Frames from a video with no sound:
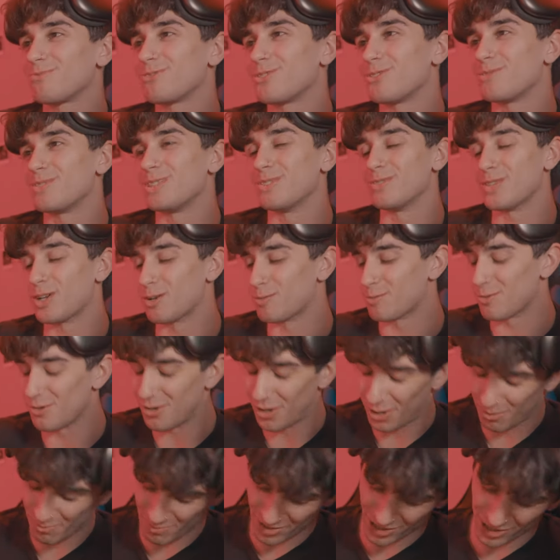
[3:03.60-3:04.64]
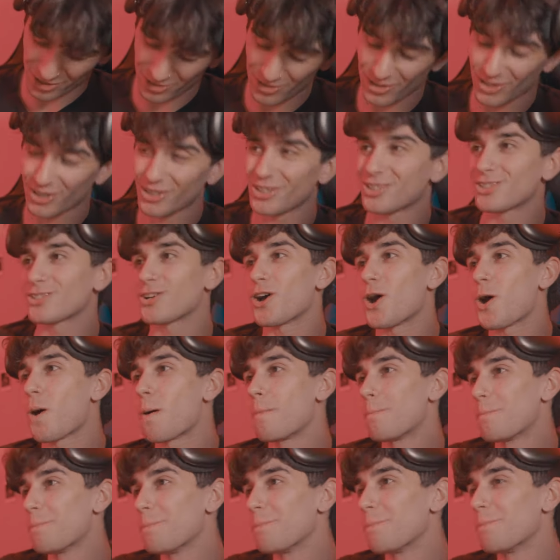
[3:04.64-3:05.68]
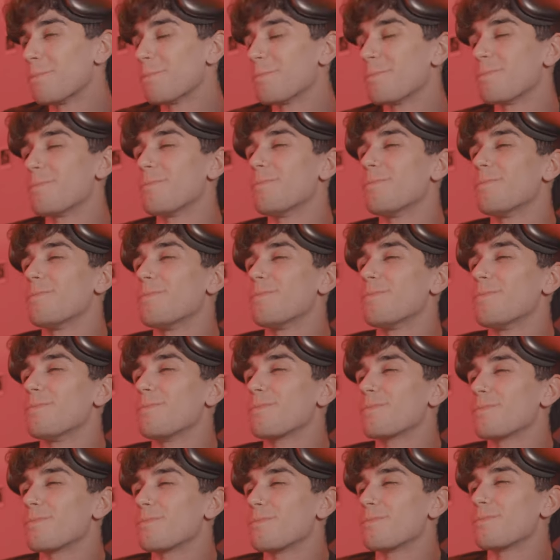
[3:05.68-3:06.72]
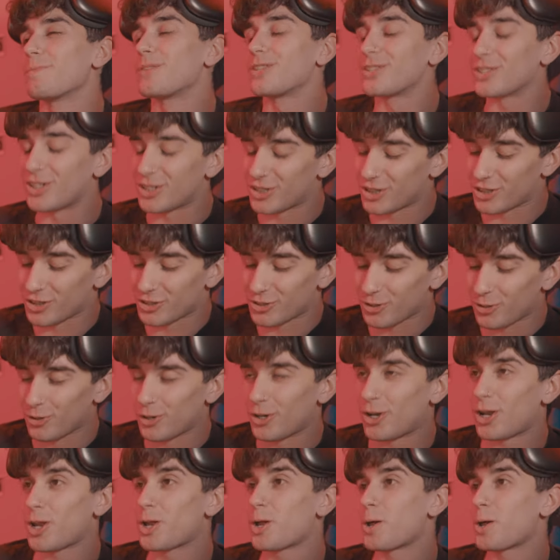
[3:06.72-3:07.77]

Will be available on Patreon. So, let's get started.